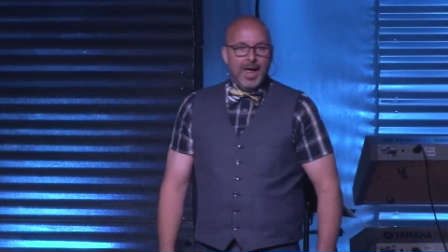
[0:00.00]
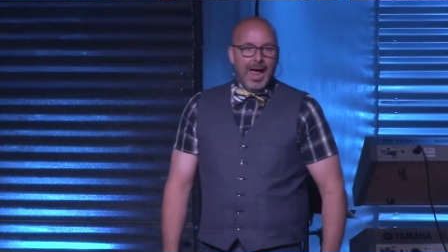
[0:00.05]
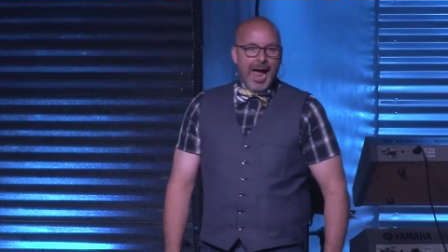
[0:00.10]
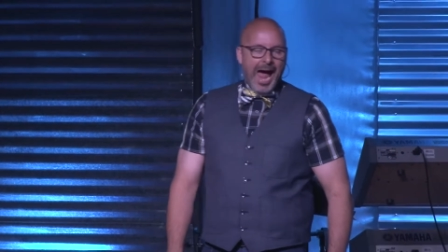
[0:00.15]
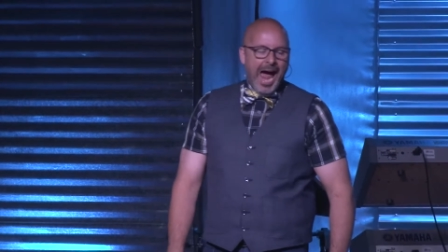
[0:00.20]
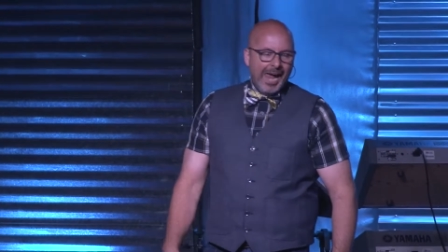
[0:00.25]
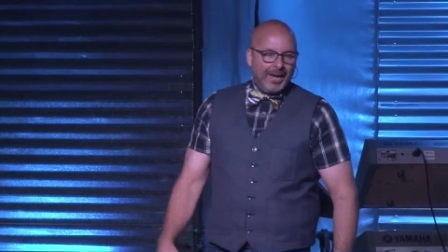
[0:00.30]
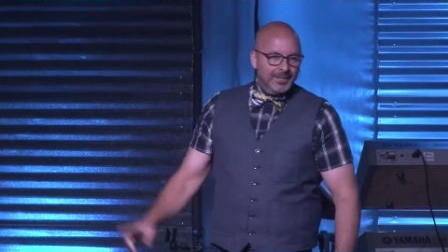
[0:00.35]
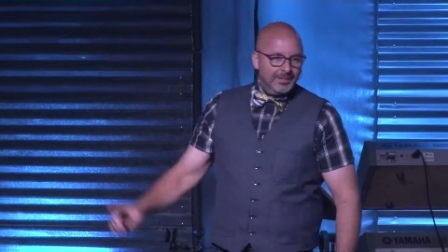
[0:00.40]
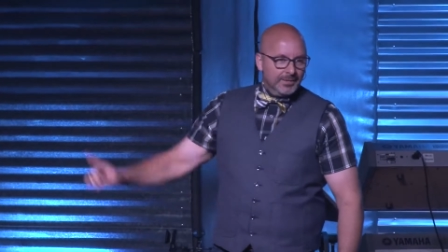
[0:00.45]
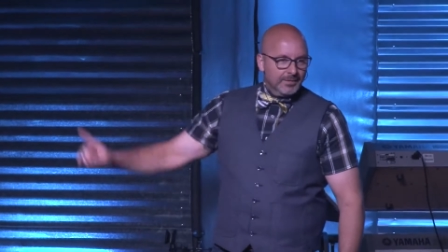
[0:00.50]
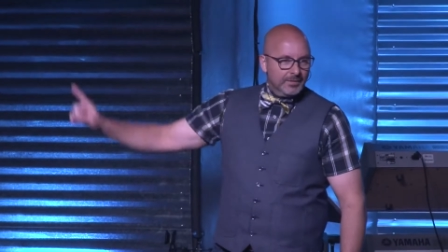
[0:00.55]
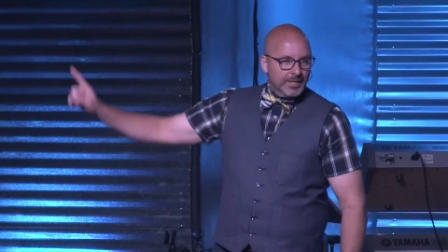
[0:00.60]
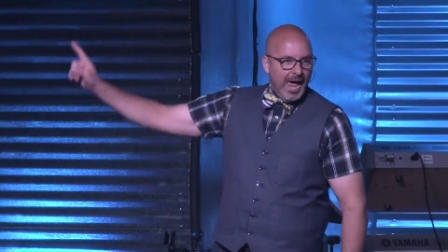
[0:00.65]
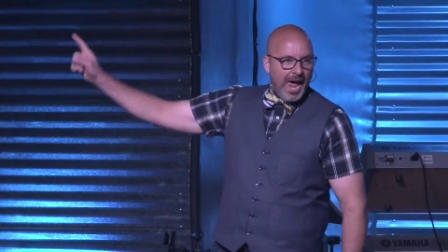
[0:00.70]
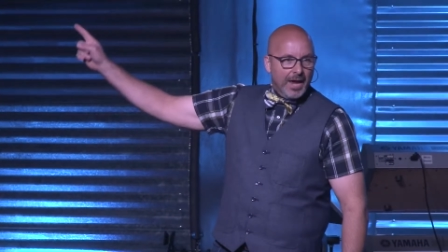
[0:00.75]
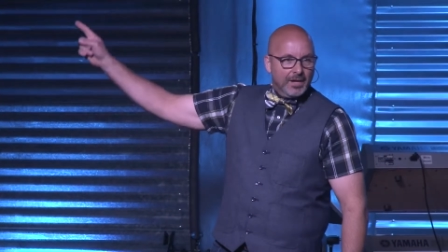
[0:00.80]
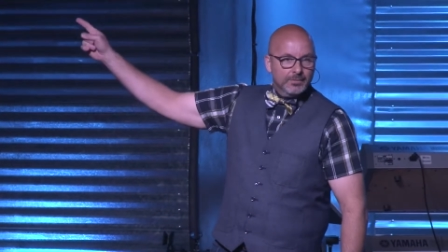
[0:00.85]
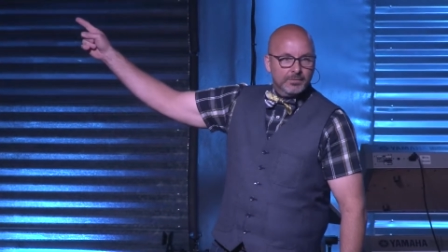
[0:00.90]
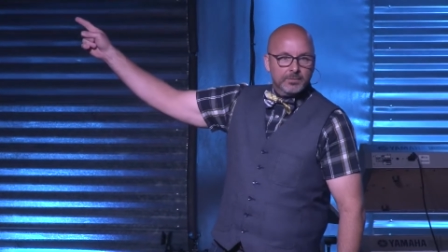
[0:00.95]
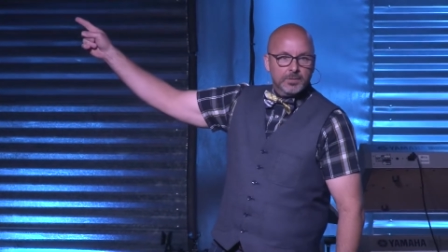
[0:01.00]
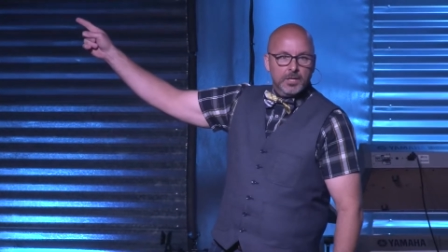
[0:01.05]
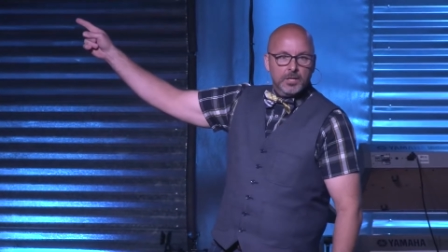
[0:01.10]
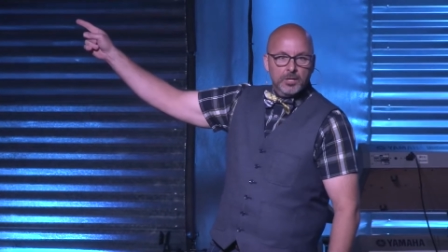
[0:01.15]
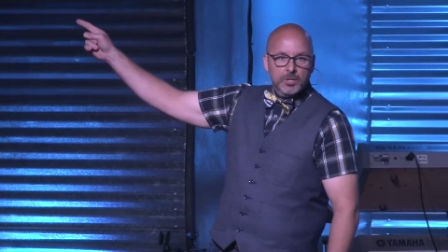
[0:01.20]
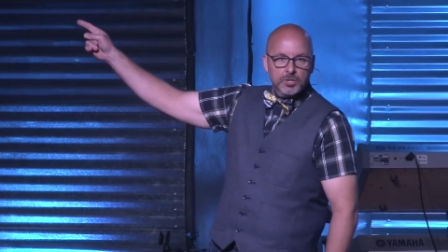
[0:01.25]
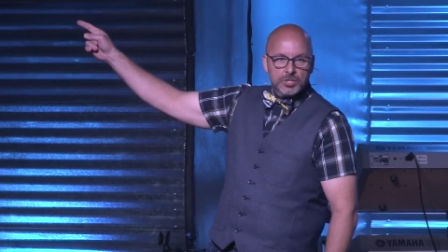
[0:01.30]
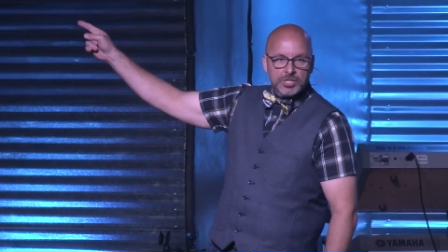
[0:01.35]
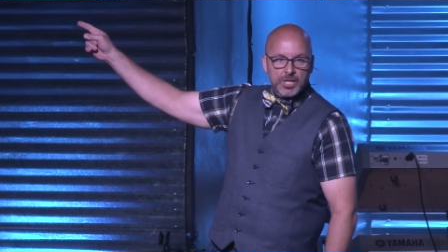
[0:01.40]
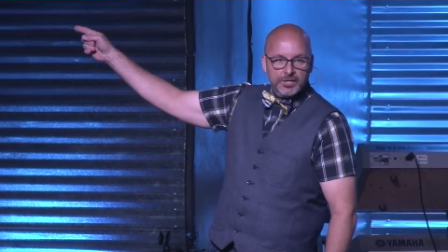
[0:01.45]
Hey, hey,
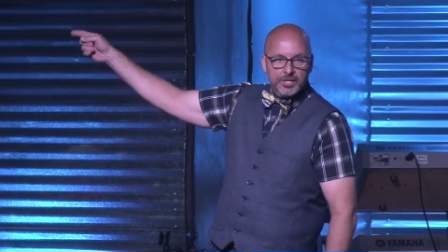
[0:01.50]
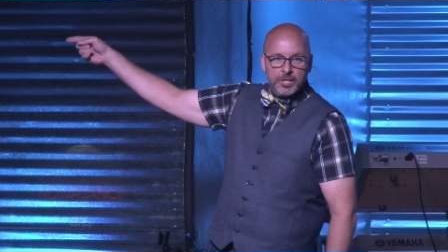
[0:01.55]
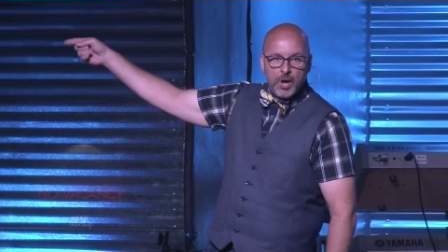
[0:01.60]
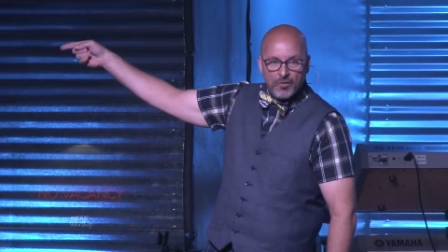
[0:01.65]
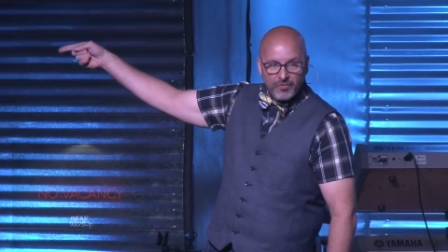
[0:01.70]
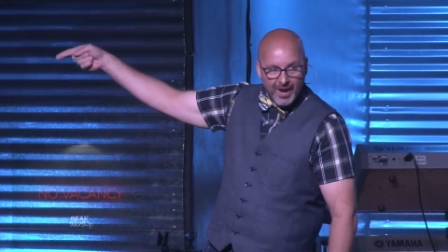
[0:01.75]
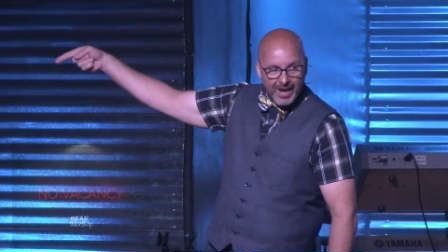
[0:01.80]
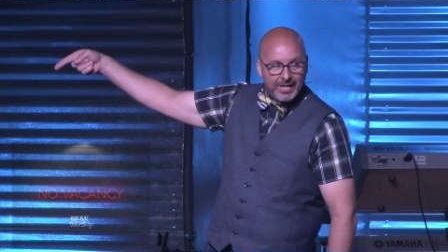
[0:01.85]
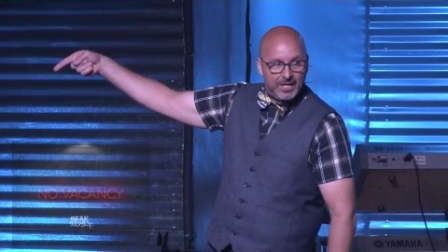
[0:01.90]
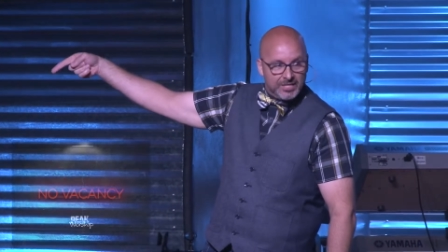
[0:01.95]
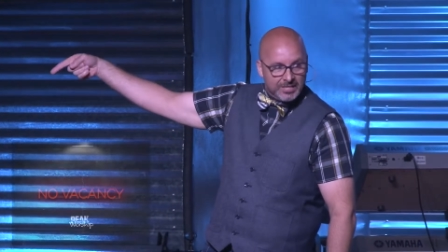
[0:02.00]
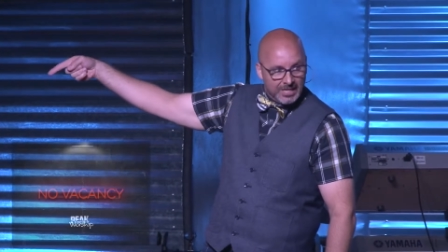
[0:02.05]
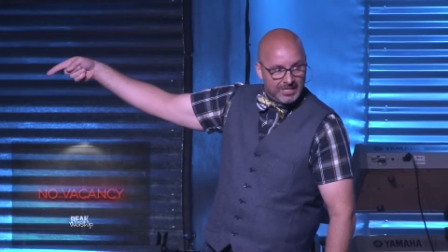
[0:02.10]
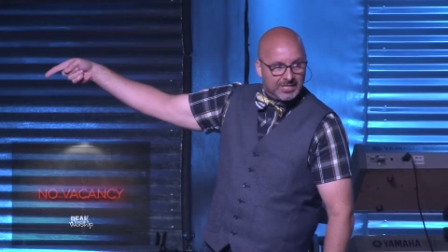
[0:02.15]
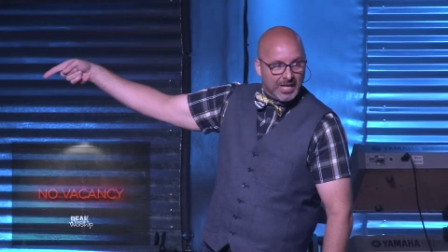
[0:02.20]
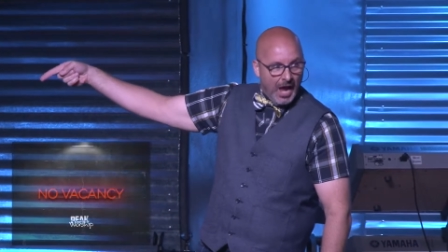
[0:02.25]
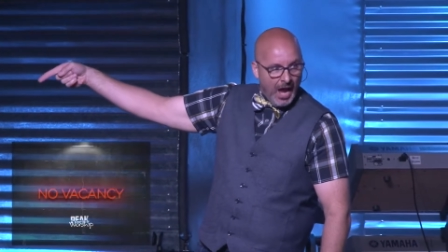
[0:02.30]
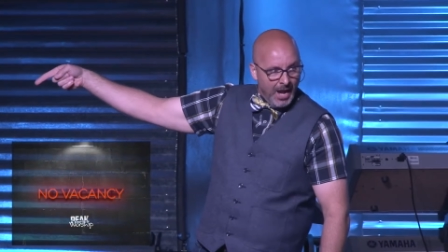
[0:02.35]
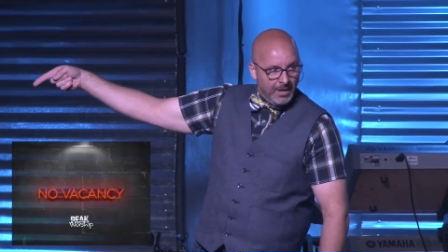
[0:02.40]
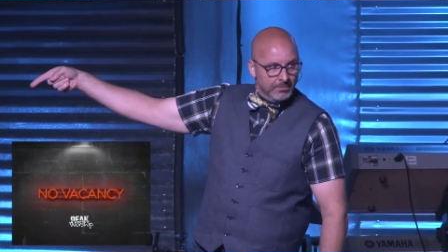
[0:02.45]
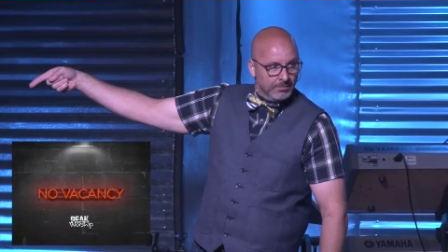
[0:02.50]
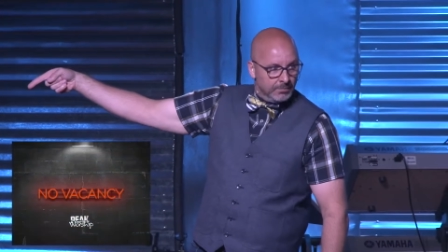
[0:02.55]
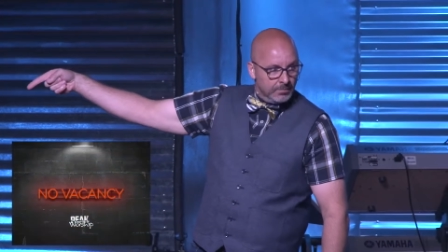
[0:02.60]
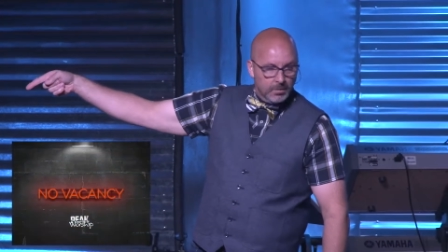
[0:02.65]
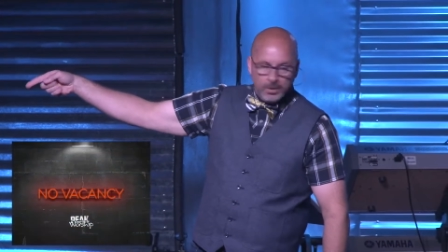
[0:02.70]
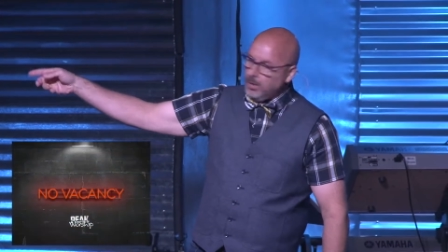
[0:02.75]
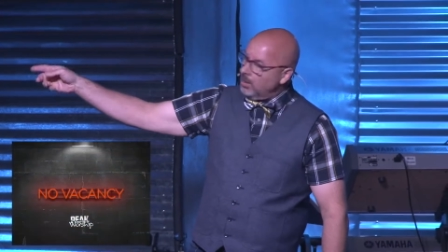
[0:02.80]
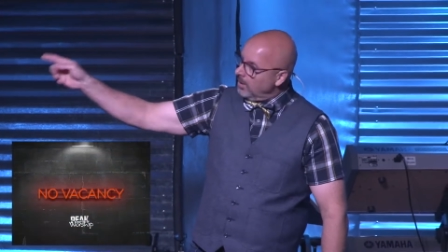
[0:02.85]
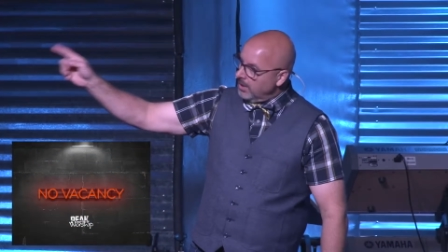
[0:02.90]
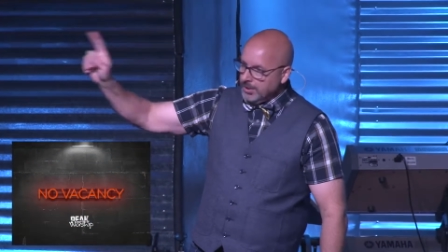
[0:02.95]
you see the no vacancy
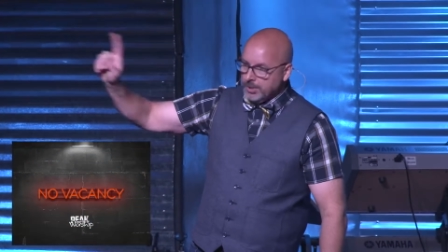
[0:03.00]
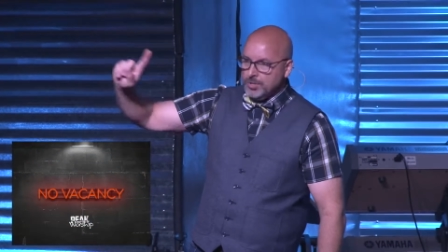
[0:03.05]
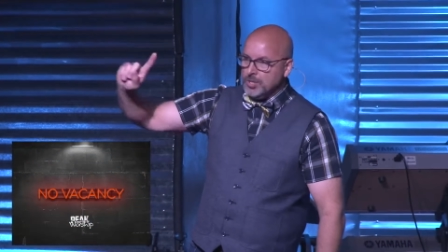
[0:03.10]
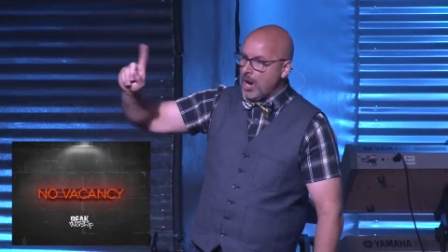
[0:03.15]
sign?